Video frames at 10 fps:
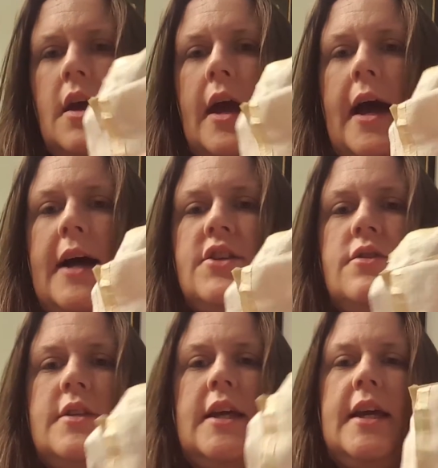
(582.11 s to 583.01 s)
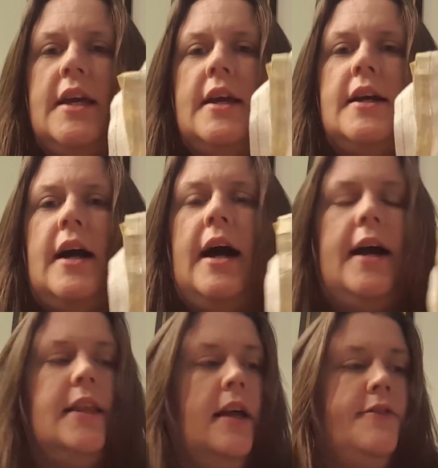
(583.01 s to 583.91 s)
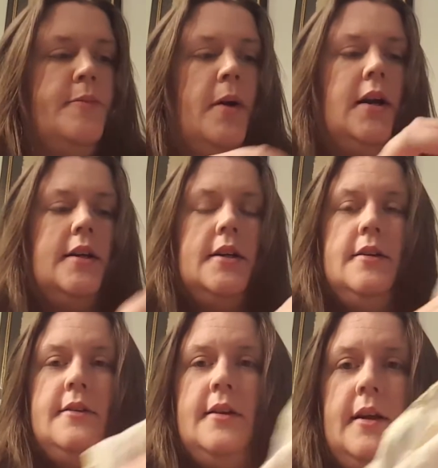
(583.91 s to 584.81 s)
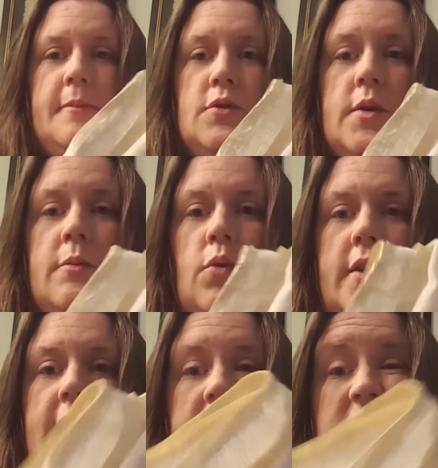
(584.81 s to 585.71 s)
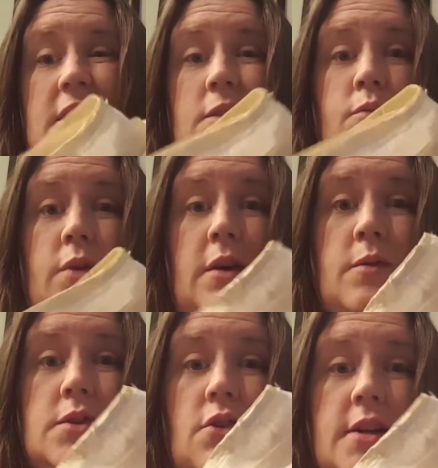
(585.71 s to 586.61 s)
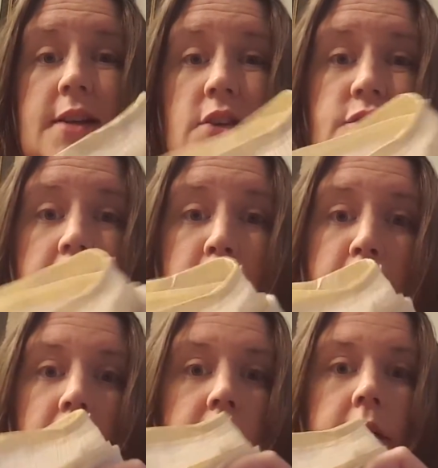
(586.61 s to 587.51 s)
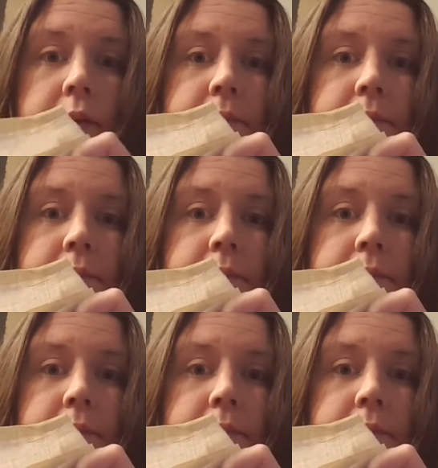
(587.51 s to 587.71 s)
As you see, I love to park. I'm doing more than I did when I was cross country. I'm a parker.